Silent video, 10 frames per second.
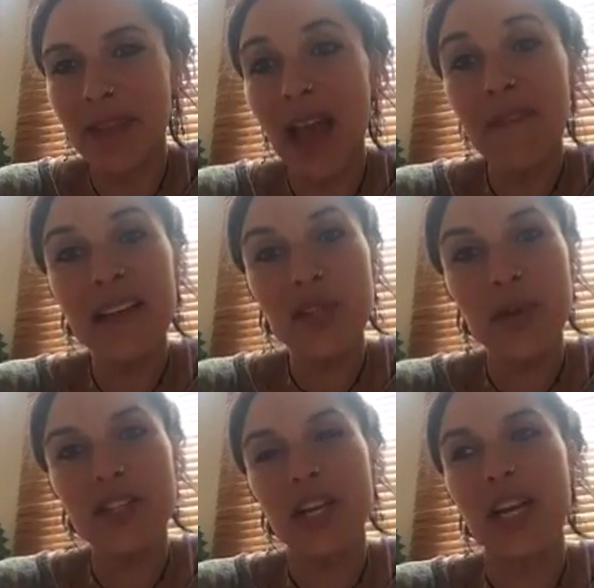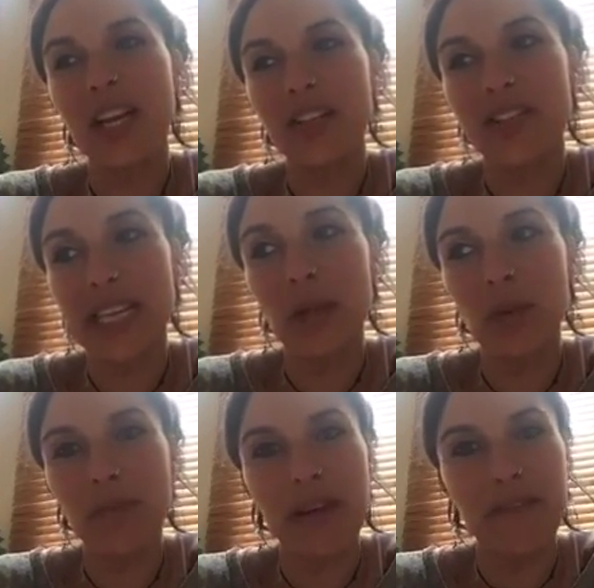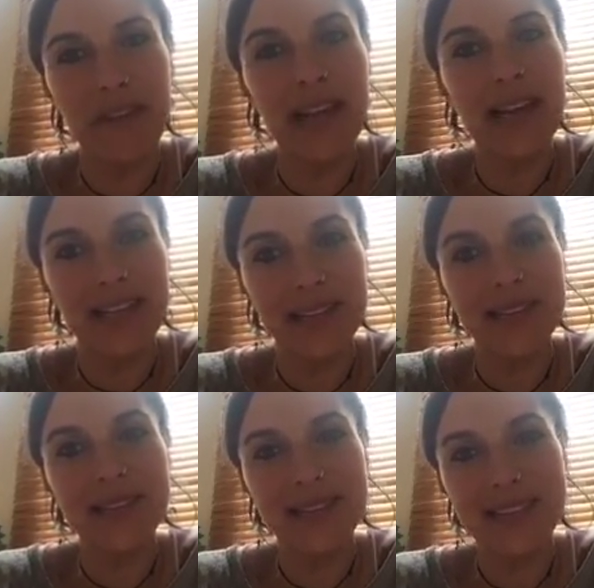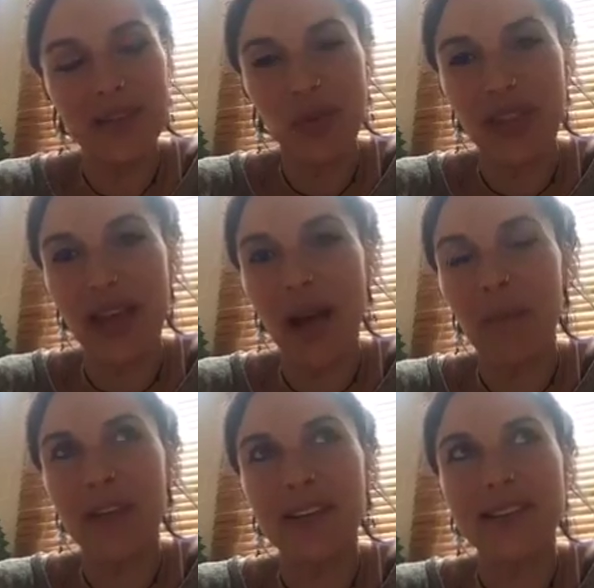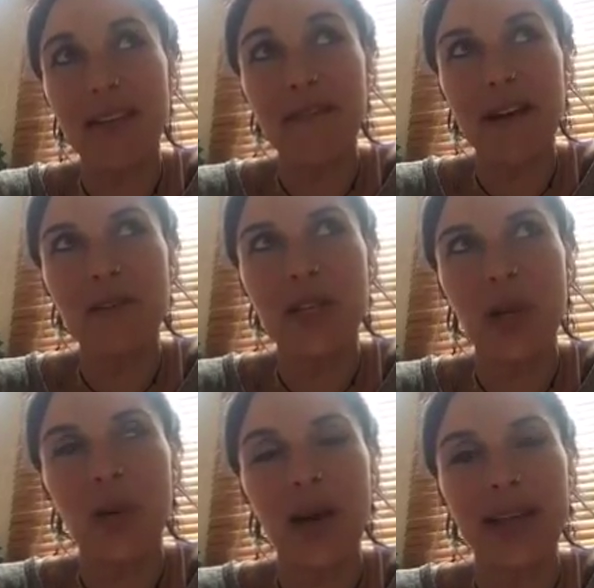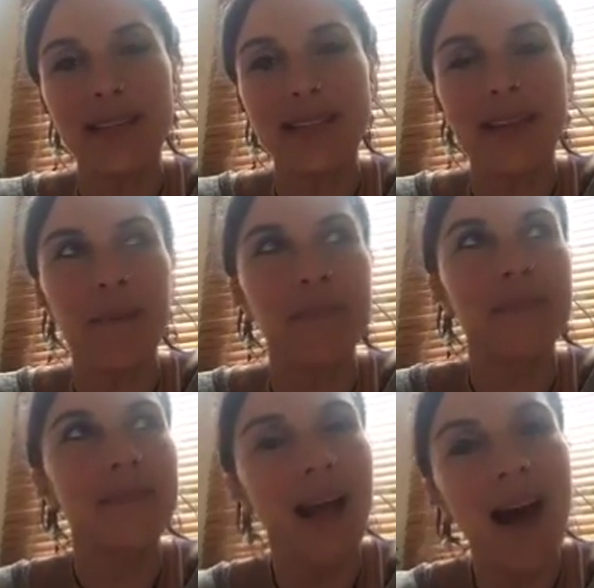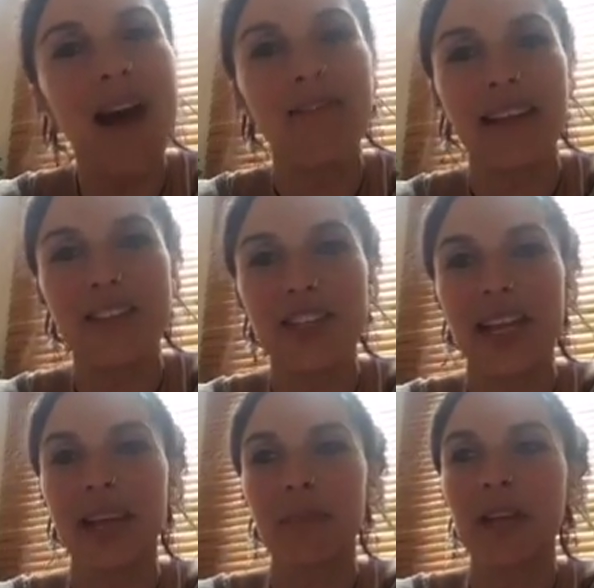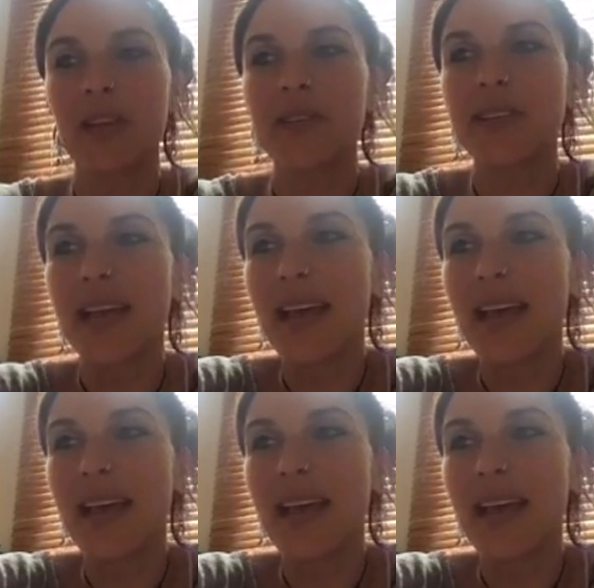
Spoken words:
I've had to actually deal with my feelings with that because I found it quite heart-wrenching because